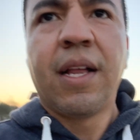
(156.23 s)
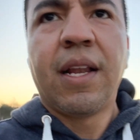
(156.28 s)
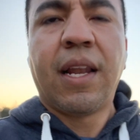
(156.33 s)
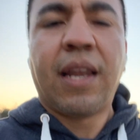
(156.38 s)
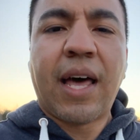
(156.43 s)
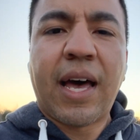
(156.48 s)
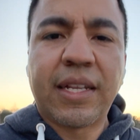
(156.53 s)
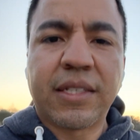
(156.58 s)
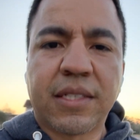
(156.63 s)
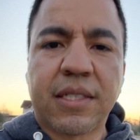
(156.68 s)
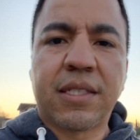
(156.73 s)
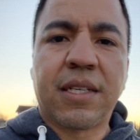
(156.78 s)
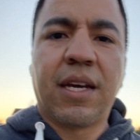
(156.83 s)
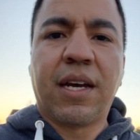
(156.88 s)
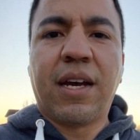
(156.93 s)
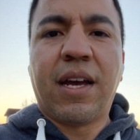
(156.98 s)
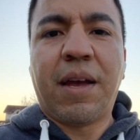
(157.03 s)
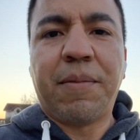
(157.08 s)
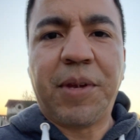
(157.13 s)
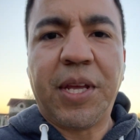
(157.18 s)
Lots,
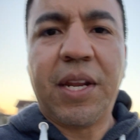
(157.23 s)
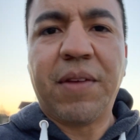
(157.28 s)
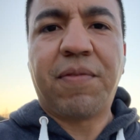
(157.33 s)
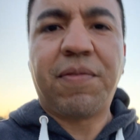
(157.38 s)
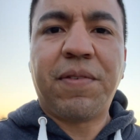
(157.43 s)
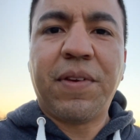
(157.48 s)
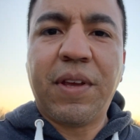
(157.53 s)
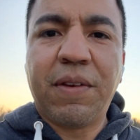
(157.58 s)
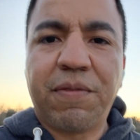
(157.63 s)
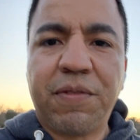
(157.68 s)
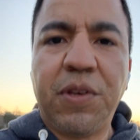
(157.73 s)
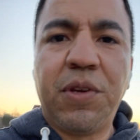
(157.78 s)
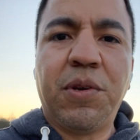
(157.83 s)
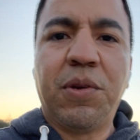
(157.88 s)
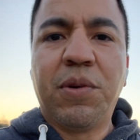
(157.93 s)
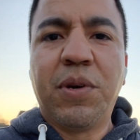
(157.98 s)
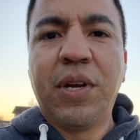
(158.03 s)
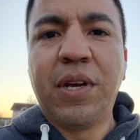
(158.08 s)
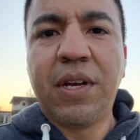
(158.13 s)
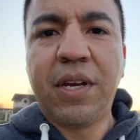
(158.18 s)
if
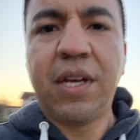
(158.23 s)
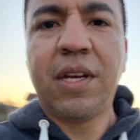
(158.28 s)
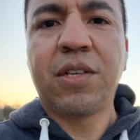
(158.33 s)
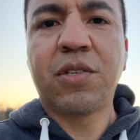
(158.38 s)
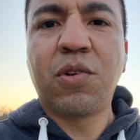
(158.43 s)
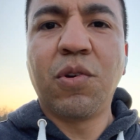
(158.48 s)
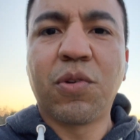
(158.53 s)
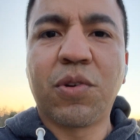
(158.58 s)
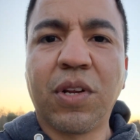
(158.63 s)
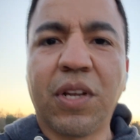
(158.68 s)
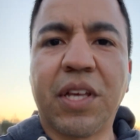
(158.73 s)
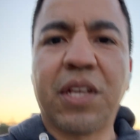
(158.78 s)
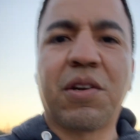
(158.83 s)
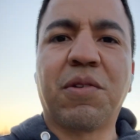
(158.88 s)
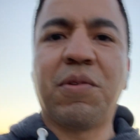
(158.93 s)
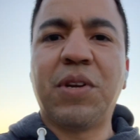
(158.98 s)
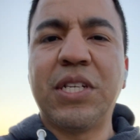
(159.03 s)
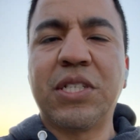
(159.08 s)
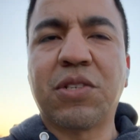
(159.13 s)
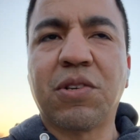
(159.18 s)
you Google it
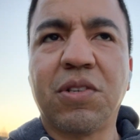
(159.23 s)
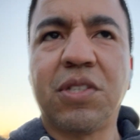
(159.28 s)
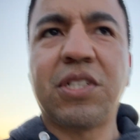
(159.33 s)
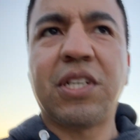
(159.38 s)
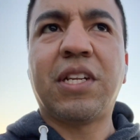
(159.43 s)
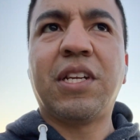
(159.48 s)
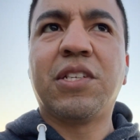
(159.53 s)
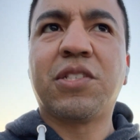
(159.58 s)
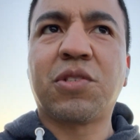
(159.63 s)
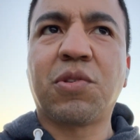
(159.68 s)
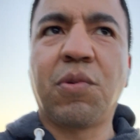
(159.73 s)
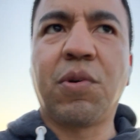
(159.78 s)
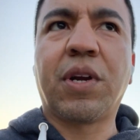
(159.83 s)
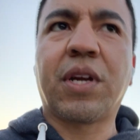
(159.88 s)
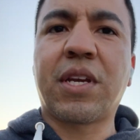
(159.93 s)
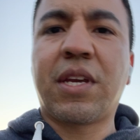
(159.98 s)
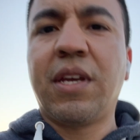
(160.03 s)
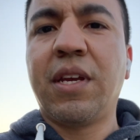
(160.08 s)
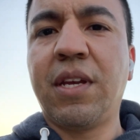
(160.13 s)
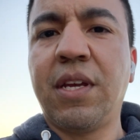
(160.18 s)
or research it,
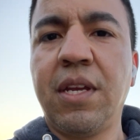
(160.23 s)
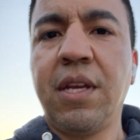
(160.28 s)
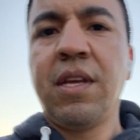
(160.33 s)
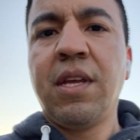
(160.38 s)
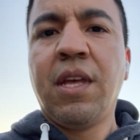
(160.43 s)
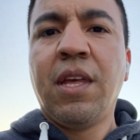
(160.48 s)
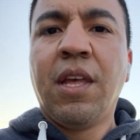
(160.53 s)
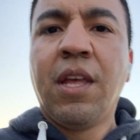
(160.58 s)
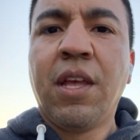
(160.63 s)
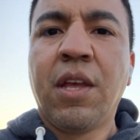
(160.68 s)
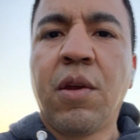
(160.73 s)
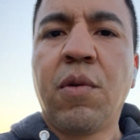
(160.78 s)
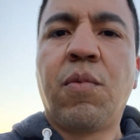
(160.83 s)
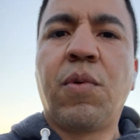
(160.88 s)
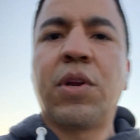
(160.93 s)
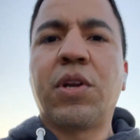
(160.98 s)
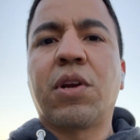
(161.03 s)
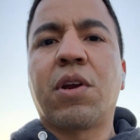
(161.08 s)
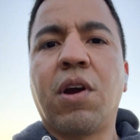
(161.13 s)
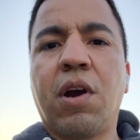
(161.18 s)
historic
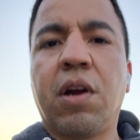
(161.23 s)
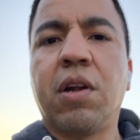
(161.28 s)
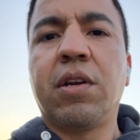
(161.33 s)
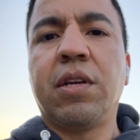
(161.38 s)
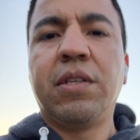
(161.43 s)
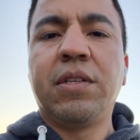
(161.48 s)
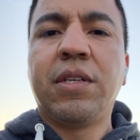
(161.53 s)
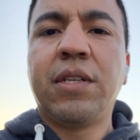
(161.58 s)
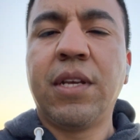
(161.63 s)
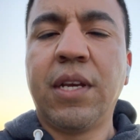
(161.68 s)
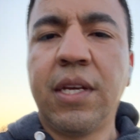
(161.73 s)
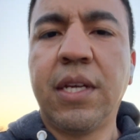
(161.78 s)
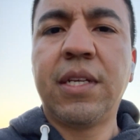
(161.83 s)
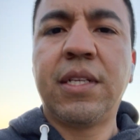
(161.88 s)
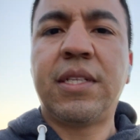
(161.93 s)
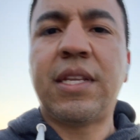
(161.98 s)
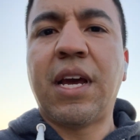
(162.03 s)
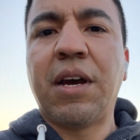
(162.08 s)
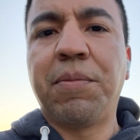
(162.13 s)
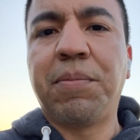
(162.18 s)
Winter Garden
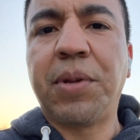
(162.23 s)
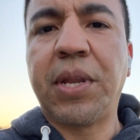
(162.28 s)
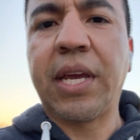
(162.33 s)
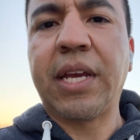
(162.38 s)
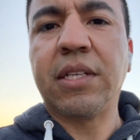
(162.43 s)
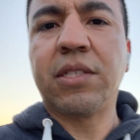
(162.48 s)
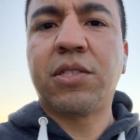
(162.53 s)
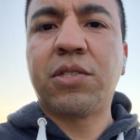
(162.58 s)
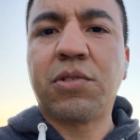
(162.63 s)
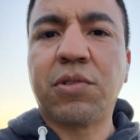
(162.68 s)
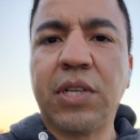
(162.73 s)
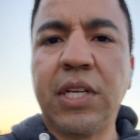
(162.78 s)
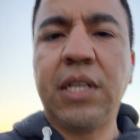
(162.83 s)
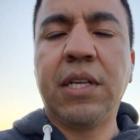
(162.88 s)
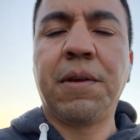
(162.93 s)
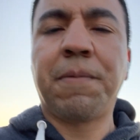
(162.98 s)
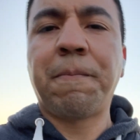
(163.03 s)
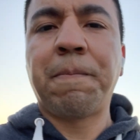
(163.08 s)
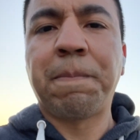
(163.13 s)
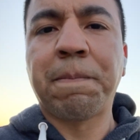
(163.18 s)
down Plant Street.
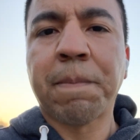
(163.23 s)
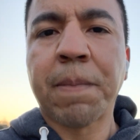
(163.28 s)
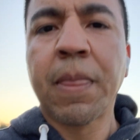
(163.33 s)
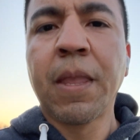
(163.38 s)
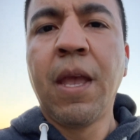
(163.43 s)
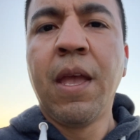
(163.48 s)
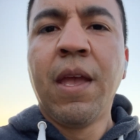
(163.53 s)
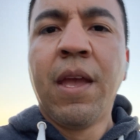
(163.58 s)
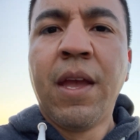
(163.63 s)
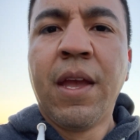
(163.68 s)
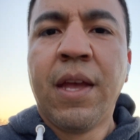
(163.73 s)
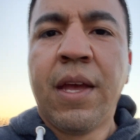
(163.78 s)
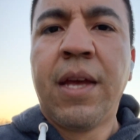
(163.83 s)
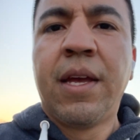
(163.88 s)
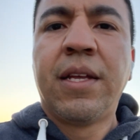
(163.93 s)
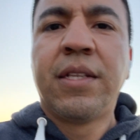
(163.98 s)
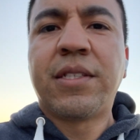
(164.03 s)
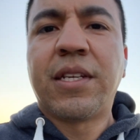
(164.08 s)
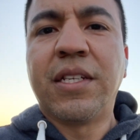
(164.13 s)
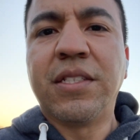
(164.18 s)

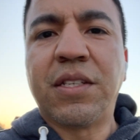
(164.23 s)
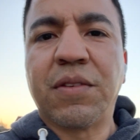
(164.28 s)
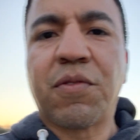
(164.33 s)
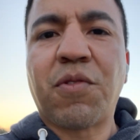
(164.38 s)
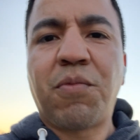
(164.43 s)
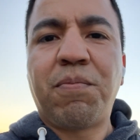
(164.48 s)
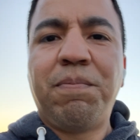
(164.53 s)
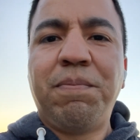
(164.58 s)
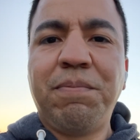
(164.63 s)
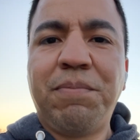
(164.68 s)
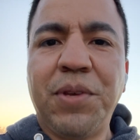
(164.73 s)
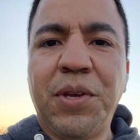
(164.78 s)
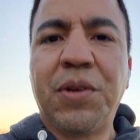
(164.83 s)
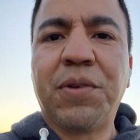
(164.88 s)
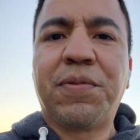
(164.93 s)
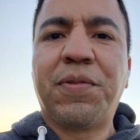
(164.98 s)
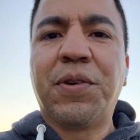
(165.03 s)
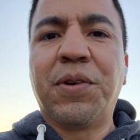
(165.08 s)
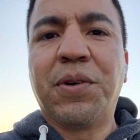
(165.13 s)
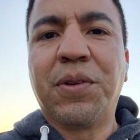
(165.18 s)
Tons of
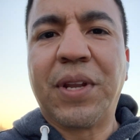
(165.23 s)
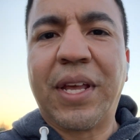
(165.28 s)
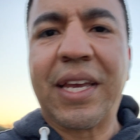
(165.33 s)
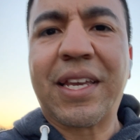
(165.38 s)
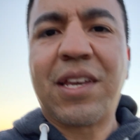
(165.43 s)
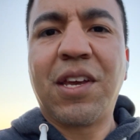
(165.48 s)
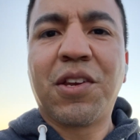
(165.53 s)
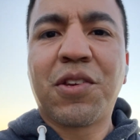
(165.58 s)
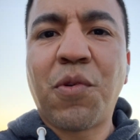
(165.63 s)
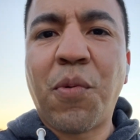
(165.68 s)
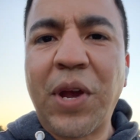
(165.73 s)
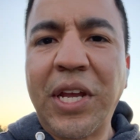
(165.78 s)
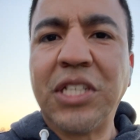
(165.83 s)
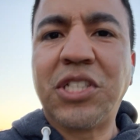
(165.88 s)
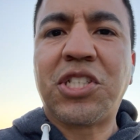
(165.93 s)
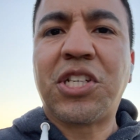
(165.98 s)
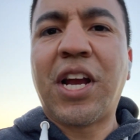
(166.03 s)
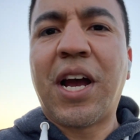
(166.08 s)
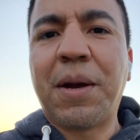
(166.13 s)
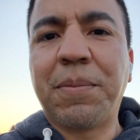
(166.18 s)
beautiful, quaint
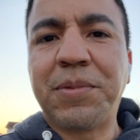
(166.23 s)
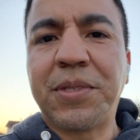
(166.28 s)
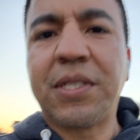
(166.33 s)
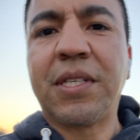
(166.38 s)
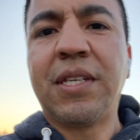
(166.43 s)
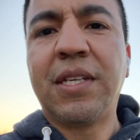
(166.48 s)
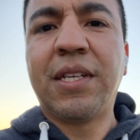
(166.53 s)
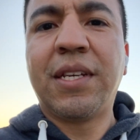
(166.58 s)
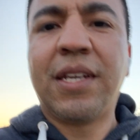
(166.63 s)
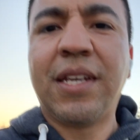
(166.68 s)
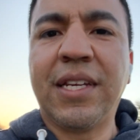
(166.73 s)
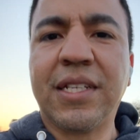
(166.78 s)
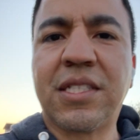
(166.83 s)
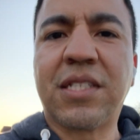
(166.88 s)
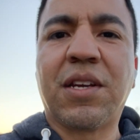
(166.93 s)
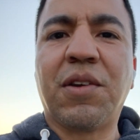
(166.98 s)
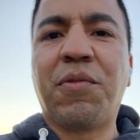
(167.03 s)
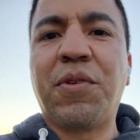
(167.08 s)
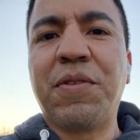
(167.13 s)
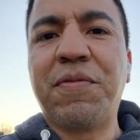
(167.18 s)
shops. It's
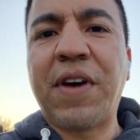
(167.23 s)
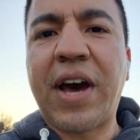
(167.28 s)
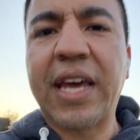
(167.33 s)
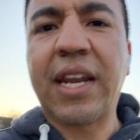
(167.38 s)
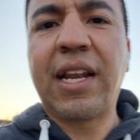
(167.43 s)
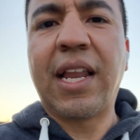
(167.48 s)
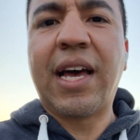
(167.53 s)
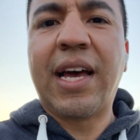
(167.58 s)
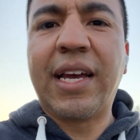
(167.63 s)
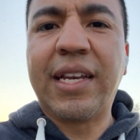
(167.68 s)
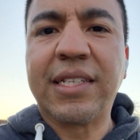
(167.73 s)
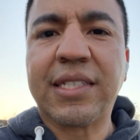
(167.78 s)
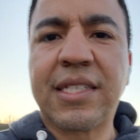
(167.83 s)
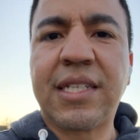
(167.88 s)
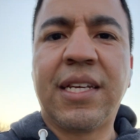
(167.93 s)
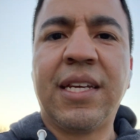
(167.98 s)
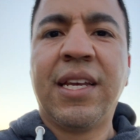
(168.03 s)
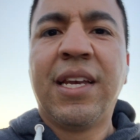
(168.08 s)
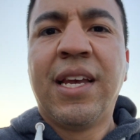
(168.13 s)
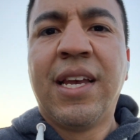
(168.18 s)
a
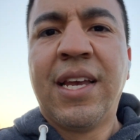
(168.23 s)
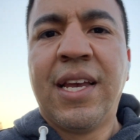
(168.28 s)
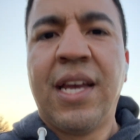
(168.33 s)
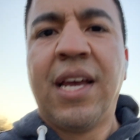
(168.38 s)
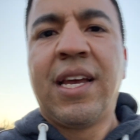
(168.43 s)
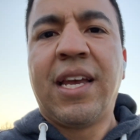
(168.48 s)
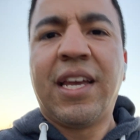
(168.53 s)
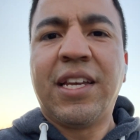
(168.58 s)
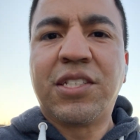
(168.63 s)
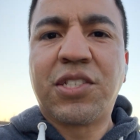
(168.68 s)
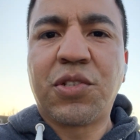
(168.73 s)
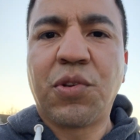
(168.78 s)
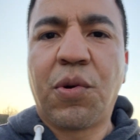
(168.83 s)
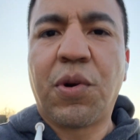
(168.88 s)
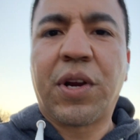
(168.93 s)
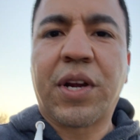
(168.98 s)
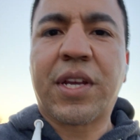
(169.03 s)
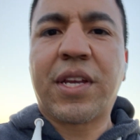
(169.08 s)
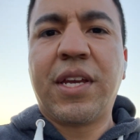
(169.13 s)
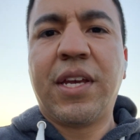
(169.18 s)
revitalized
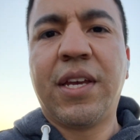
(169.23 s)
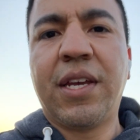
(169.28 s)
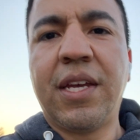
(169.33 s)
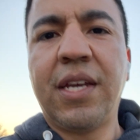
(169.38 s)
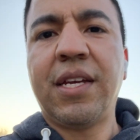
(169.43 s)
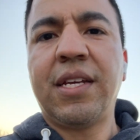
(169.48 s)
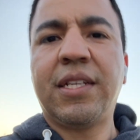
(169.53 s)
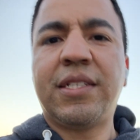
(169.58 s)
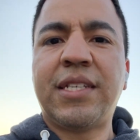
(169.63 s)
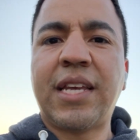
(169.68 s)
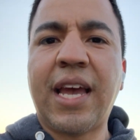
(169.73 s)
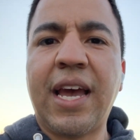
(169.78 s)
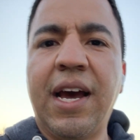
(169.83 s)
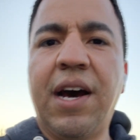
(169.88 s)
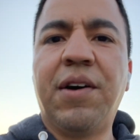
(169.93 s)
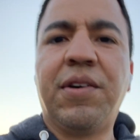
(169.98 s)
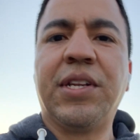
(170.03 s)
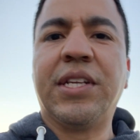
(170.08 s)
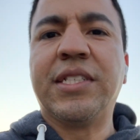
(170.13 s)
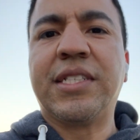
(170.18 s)
historic
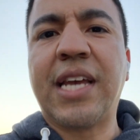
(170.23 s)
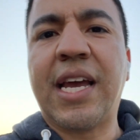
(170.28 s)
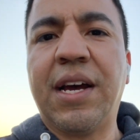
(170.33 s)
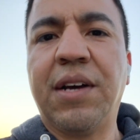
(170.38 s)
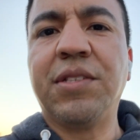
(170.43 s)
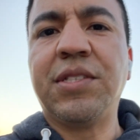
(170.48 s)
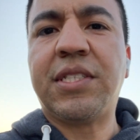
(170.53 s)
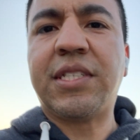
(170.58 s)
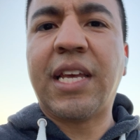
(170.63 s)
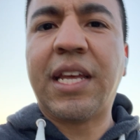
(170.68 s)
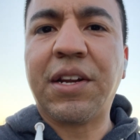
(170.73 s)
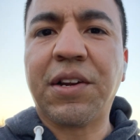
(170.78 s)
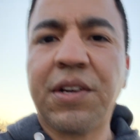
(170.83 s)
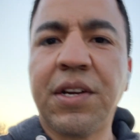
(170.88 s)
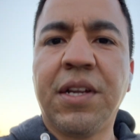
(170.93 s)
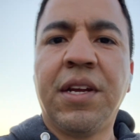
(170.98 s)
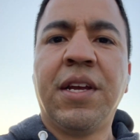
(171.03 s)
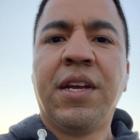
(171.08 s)
town and town center.